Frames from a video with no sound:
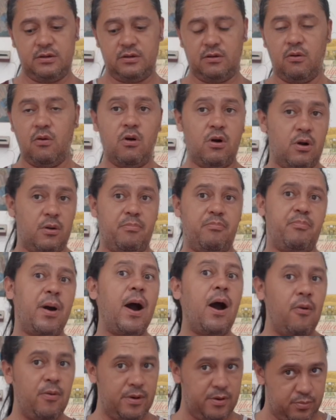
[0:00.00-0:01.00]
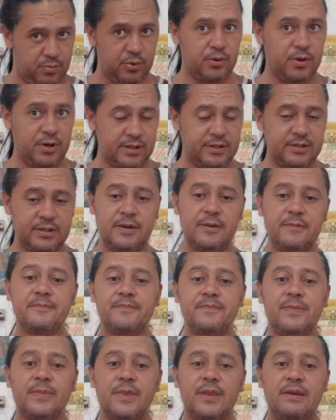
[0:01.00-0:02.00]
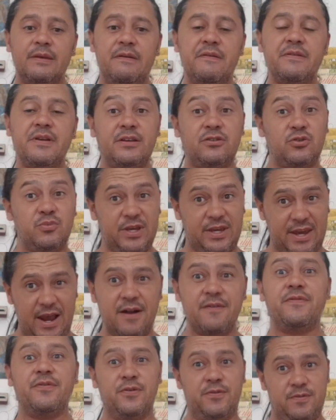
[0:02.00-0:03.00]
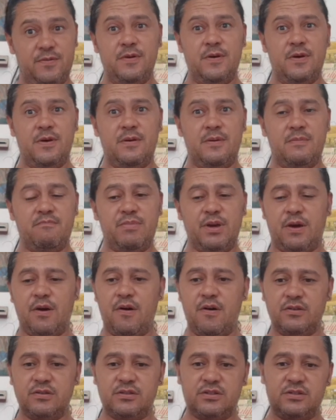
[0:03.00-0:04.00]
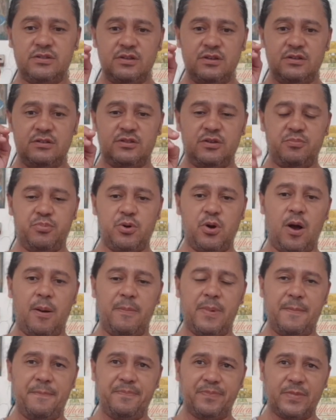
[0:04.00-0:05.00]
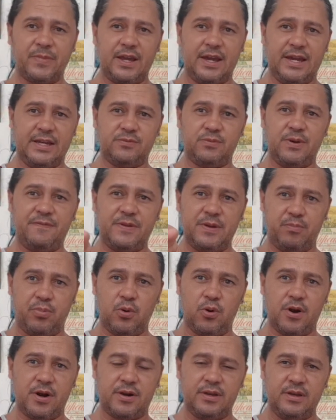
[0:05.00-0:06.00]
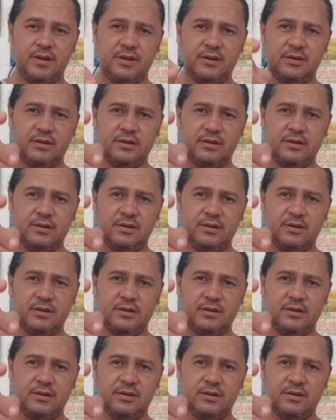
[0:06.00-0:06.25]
or power board, you need to be careful because the problem is with the board